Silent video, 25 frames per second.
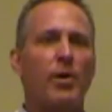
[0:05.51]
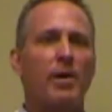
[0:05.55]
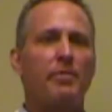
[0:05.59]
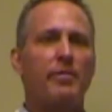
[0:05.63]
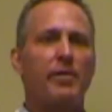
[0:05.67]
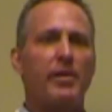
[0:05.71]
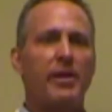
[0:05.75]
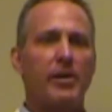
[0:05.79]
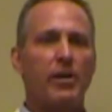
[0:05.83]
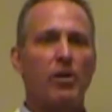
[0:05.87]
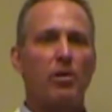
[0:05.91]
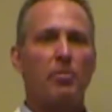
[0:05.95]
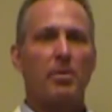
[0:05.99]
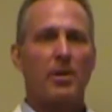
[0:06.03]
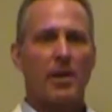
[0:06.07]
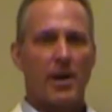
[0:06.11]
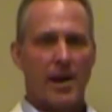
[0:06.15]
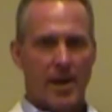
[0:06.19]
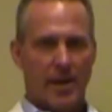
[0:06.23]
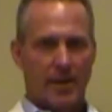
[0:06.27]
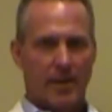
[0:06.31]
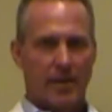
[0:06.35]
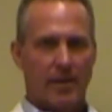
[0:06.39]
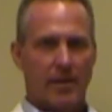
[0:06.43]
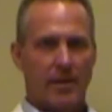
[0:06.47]
web video
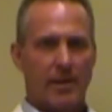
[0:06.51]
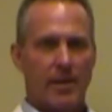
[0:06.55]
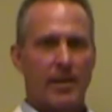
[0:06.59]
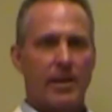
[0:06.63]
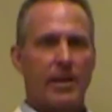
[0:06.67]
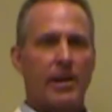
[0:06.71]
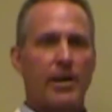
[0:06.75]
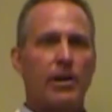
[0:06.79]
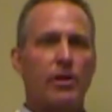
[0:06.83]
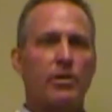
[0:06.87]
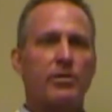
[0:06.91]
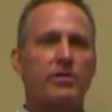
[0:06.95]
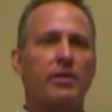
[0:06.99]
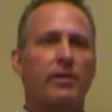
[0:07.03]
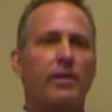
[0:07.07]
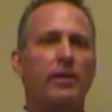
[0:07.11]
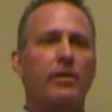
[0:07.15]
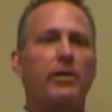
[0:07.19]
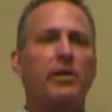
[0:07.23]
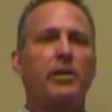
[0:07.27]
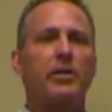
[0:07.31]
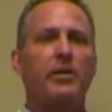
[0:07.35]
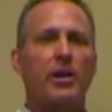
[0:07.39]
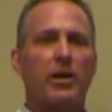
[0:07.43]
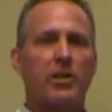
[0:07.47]
blog. Here's a
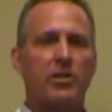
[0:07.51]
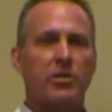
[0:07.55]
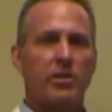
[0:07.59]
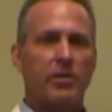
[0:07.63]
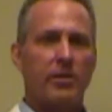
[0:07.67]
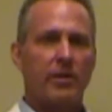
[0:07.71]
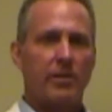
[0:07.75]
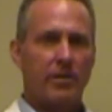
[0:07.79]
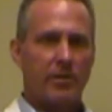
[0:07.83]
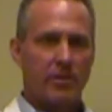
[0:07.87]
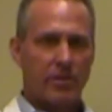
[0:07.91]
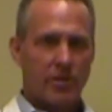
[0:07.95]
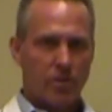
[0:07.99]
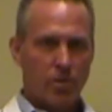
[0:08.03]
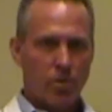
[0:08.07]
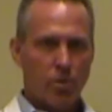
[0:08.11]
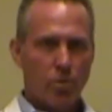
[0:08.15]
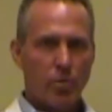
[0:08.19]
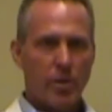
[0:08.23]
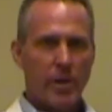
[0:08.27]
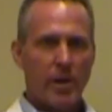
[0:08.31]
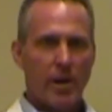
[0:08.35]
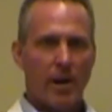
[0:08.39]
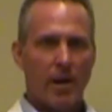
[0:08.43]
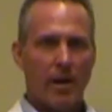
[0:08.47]
little introduction to
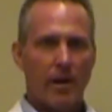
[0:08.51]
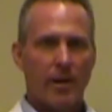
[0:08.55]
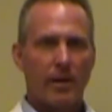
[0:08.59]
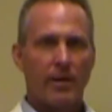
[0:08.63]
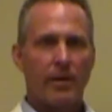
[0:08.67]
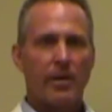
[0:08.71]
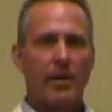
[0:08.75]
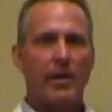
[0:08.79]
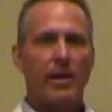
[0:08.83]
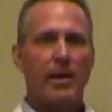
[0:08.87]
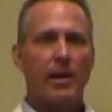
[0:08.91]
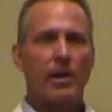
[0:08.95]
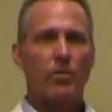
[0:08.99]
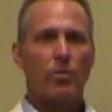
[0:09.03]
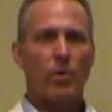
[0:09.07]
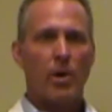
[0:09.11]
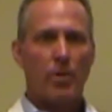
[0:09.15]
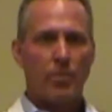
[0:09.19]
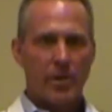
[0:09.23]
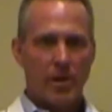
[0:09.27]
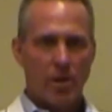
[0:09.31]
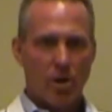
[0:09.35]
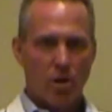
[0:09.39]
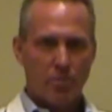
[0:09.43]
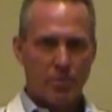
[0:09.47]
who we are and
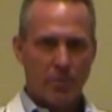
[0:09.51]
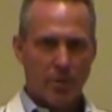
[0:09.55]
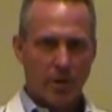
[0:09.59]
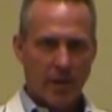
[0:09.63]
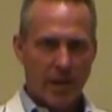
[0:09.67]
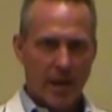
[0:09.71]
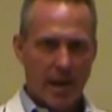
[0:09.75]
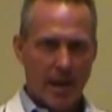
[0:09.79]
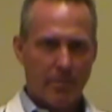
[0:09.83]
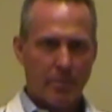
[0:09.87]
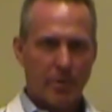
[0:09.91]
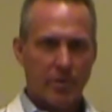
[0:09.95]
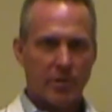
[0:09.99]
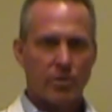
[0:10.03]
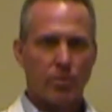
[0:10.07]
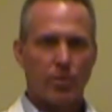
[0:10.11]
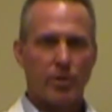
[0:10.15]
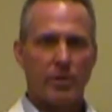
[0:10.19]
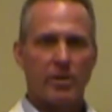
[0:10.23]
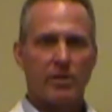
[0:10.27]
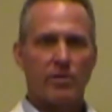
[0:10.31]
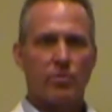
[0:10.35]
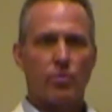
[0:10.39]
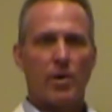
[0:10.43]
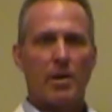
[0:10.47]
what we hope to accomplish
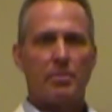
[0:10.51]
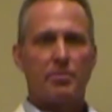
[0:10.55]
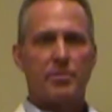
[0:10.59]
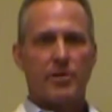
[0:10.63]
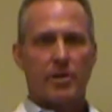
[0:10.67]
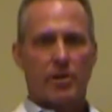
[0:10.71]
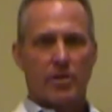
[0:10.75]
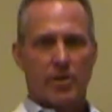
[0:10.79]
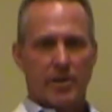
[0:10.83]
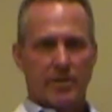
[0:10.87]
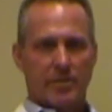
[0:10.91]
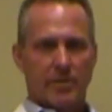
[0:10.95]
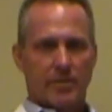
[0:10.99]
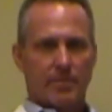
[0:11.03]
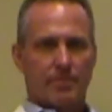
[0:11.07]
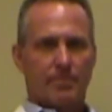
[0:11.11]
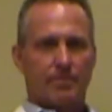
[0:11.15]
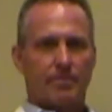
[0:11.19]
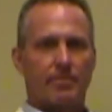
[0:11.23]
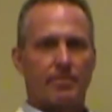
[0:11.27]
with this web series.